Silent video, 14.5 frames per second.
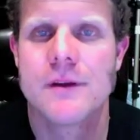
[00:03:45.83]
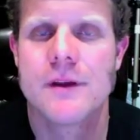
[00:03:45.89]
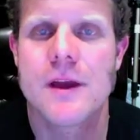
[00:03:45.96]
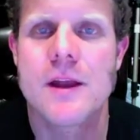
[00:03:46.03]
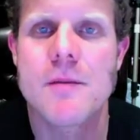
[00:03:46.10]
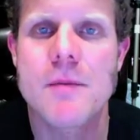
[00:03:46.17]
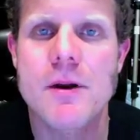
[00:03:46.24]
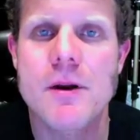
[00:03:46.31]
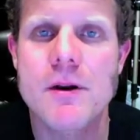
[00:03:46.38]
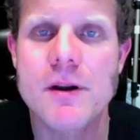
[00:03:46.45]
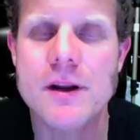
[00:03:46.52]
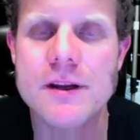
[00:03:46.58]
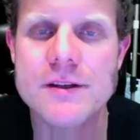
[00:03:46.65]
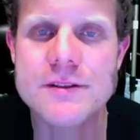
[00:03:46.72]
and
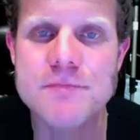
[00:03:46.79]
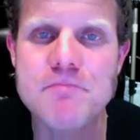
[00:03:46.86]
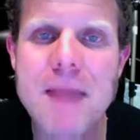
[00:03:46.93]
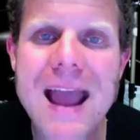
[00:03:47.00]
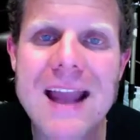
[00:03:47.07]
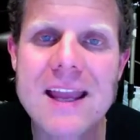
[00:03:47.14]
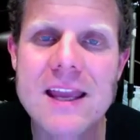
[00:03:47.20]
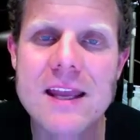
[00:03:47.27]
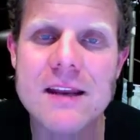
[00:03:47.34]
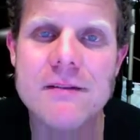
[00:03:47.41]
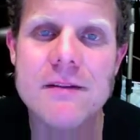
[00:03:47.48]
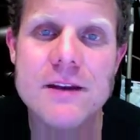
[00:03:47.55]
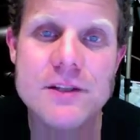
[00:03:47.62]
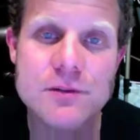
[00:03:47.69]
America's
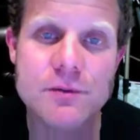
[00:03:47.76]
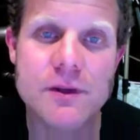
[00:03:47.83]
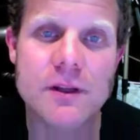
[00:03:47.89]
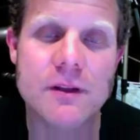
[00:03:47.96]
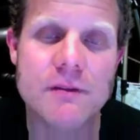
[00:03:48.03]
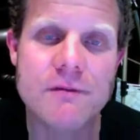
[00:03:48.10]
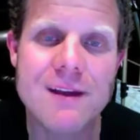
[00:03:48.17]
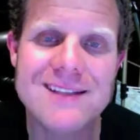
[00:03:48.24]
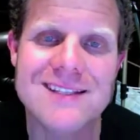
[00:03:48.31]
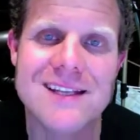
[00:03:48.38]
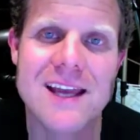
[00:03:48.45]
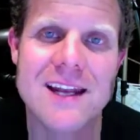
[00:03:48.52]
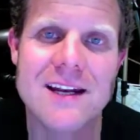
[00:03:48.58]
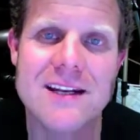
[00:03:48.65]
backing Israel investigating